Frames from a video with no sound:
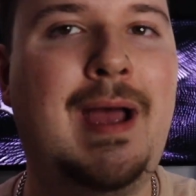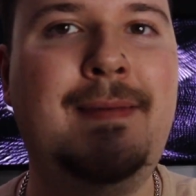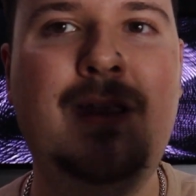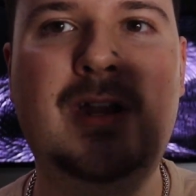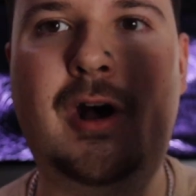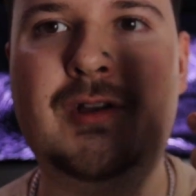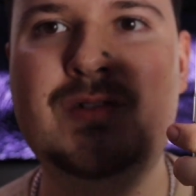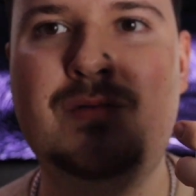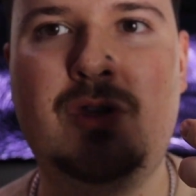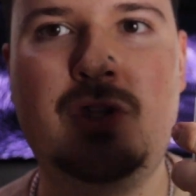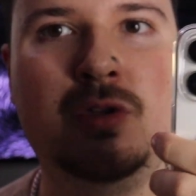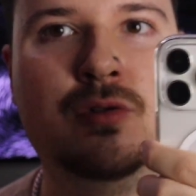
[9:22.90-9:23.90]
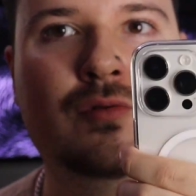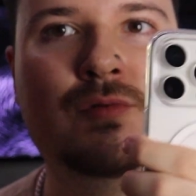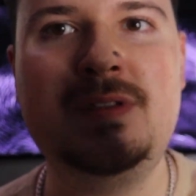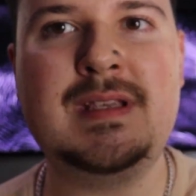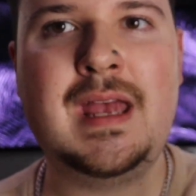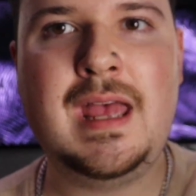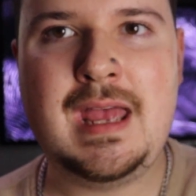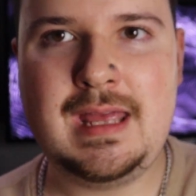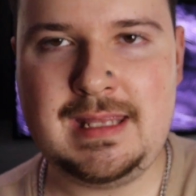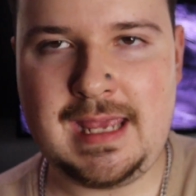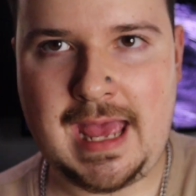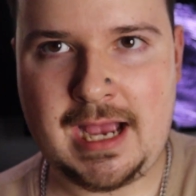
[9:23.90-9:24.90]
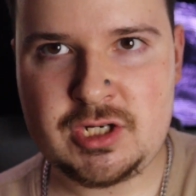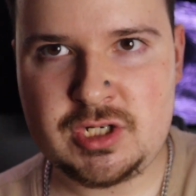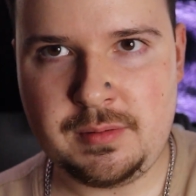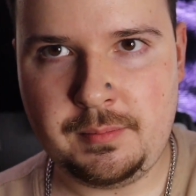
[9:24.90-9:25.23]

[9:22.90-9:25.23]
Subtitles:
And then you can also use the action